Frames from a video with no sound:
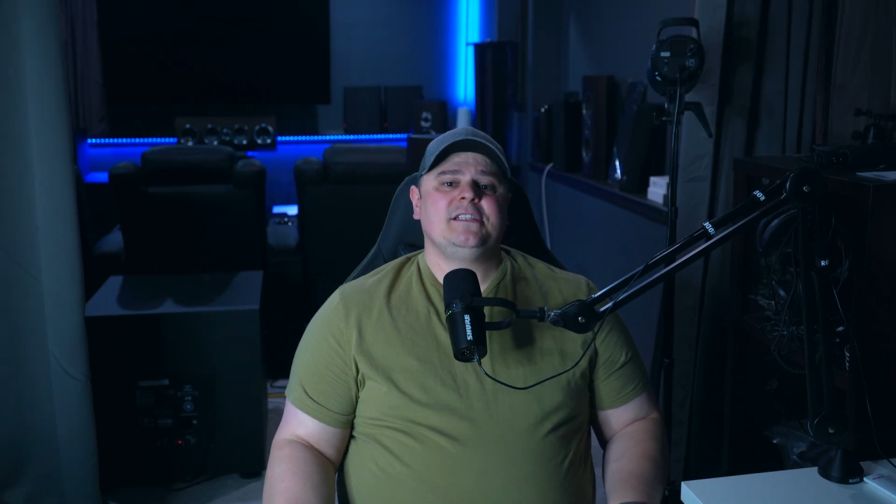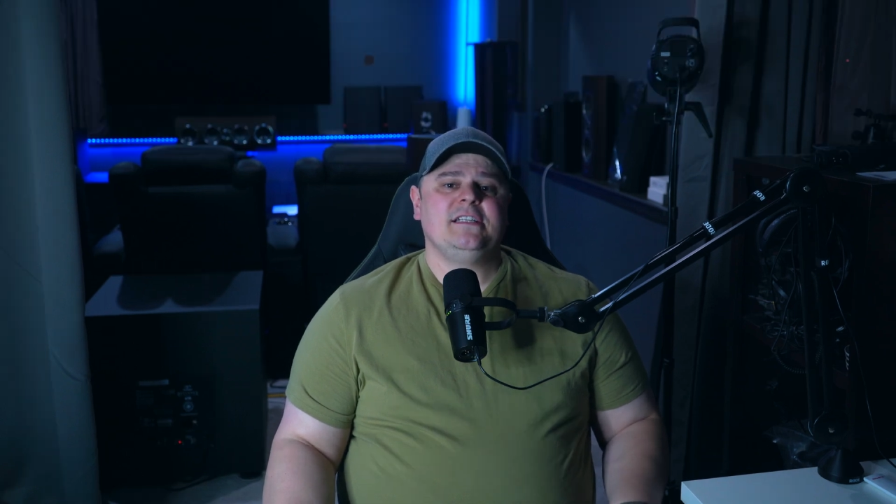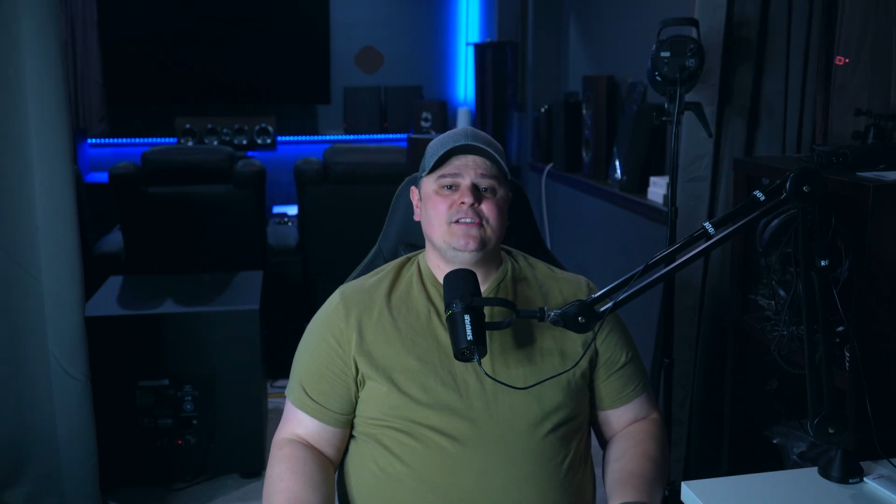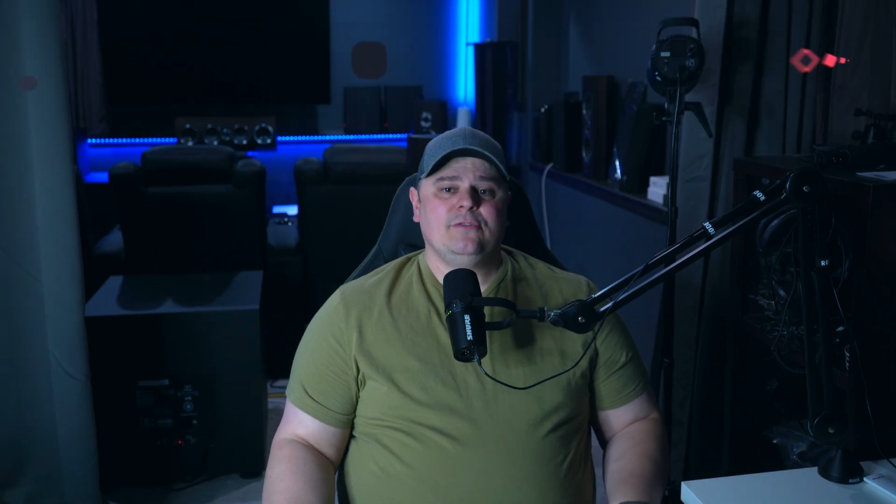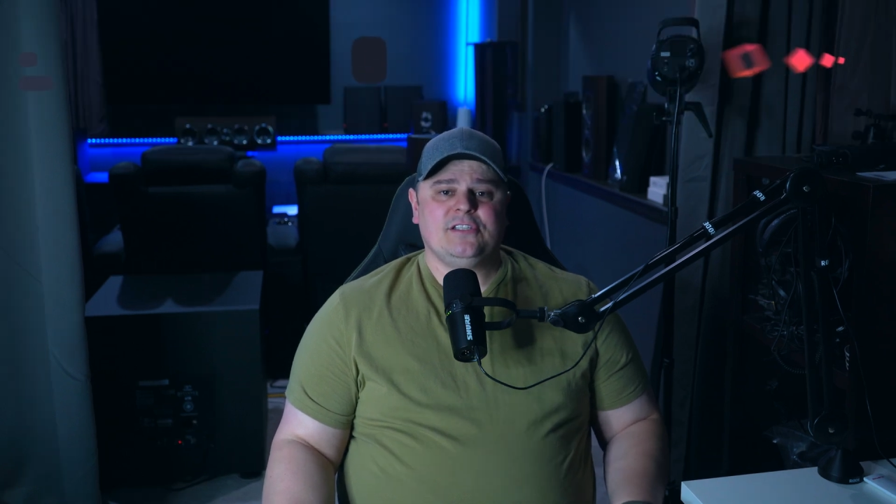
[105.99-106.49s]

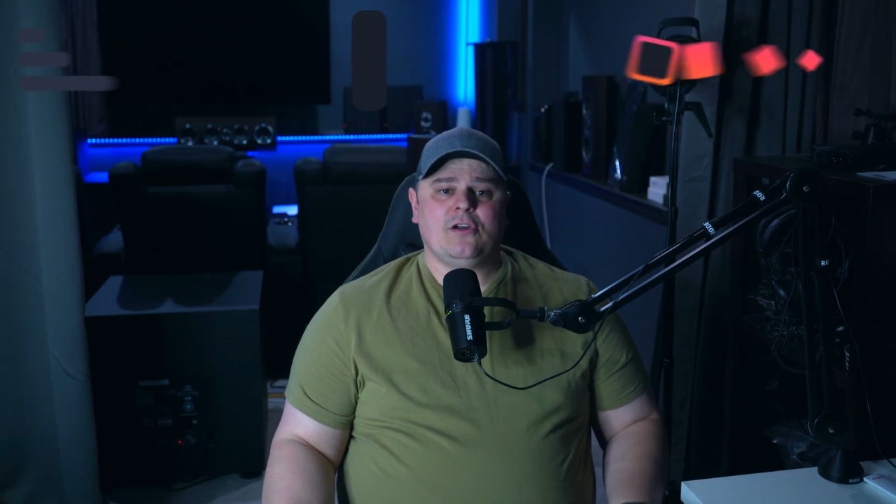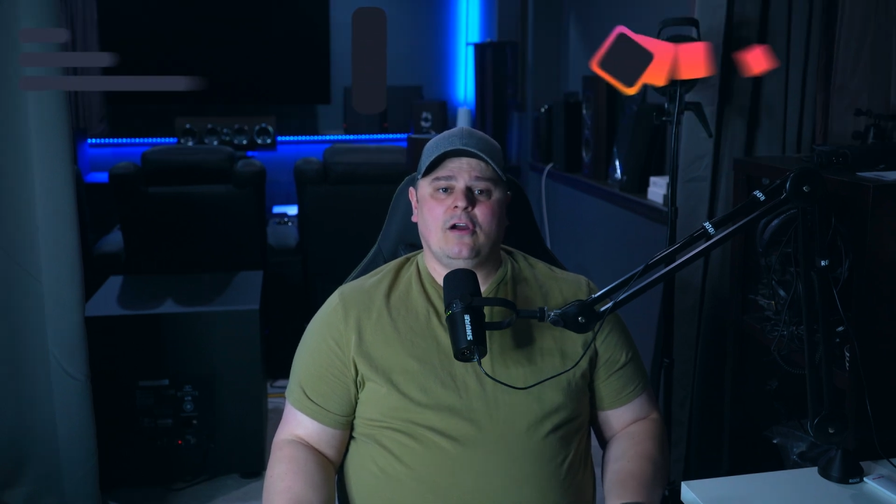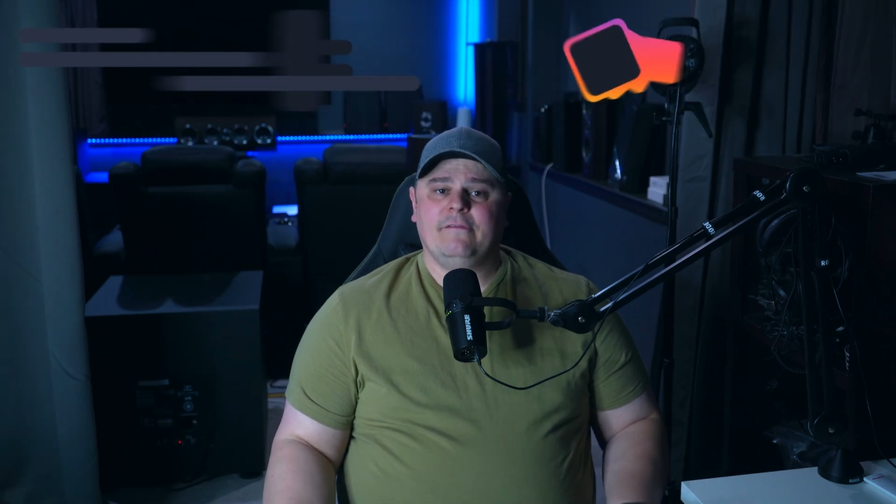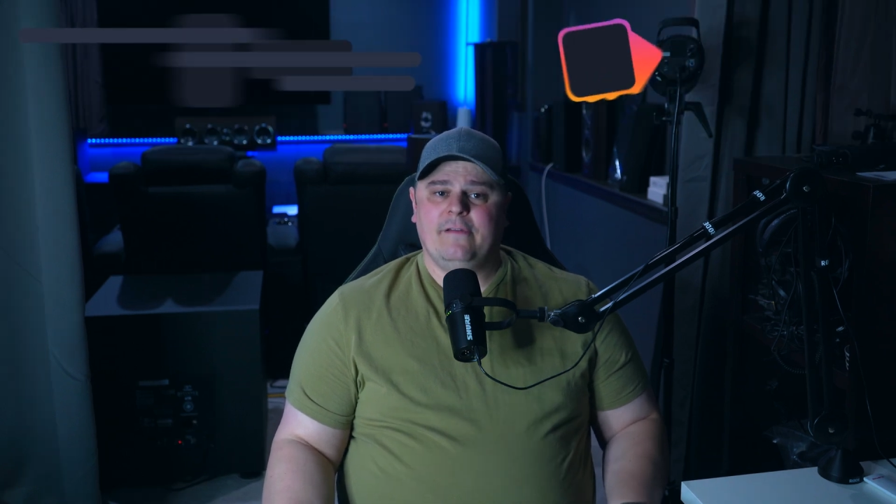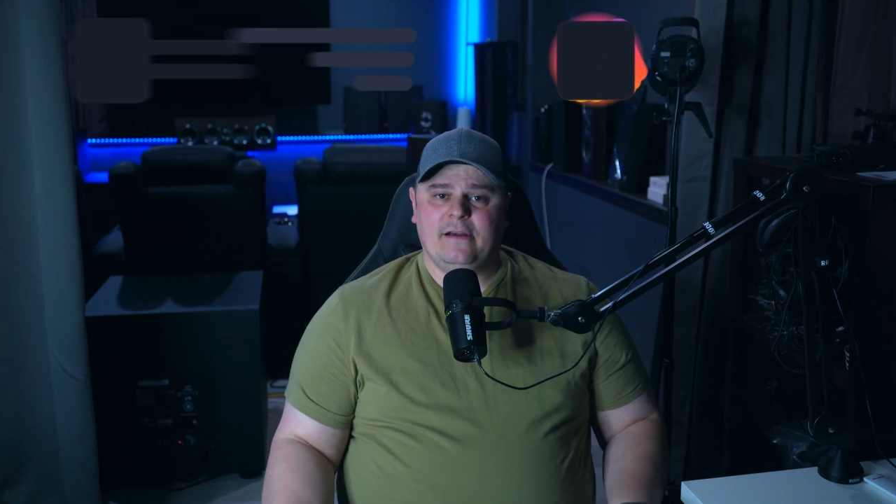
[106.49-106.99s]
these units
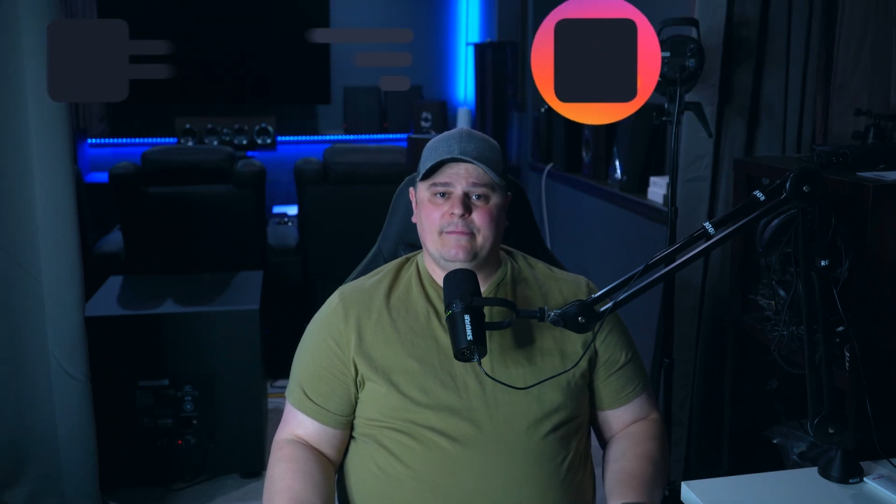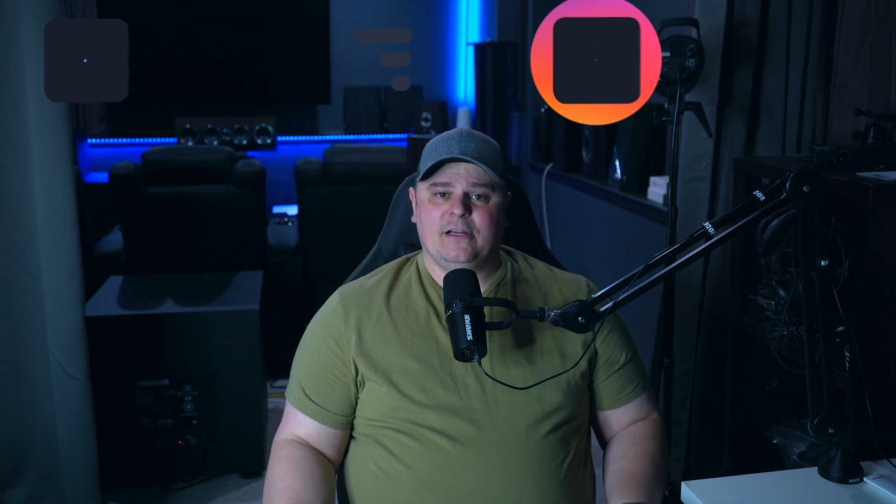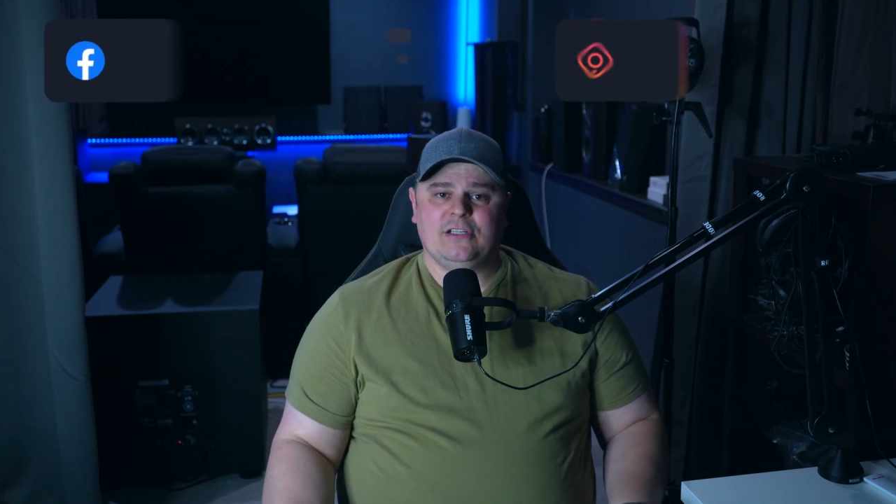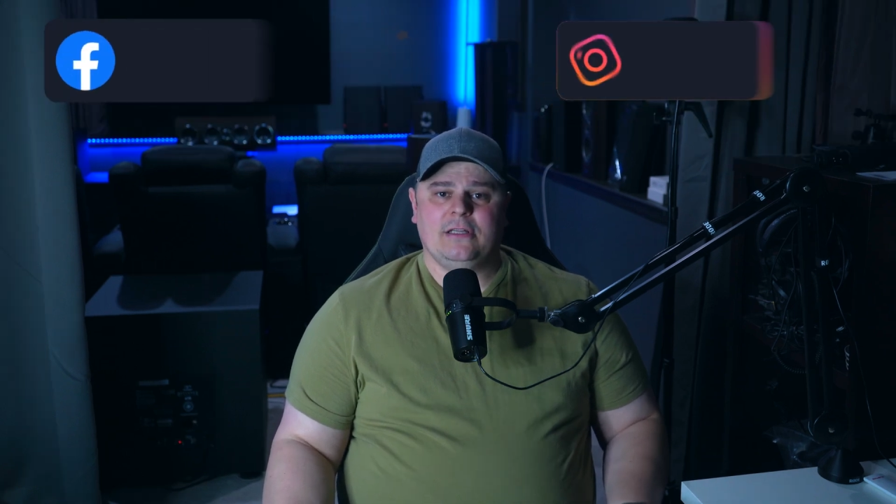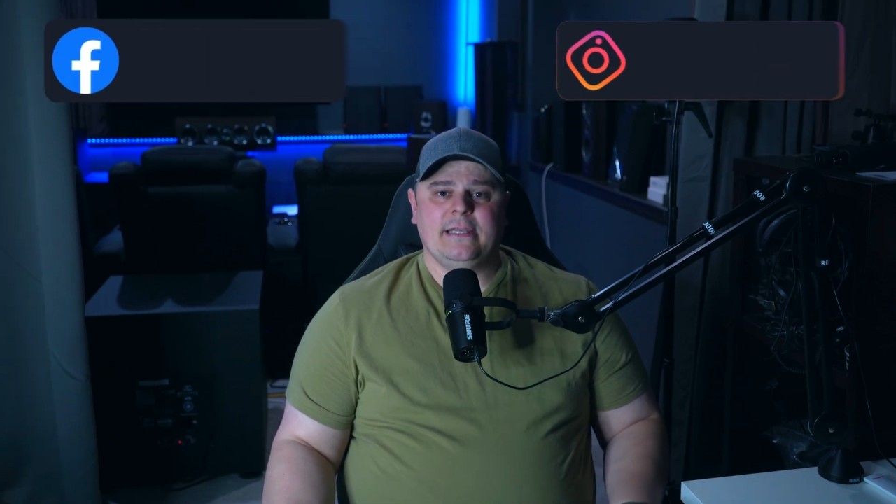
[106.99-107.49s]
are very
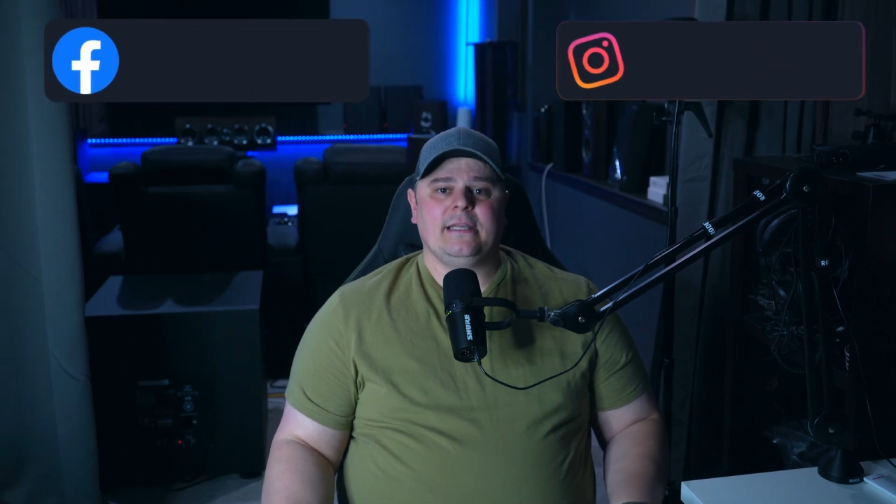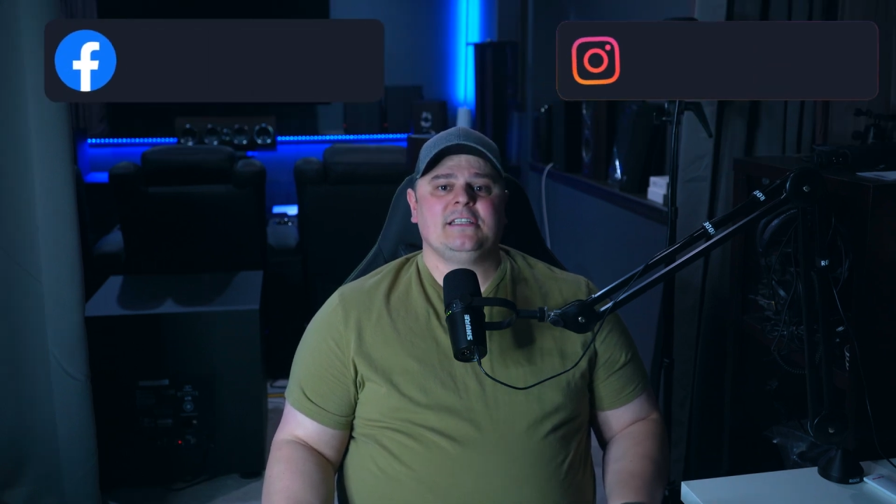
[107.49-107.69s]
much alike,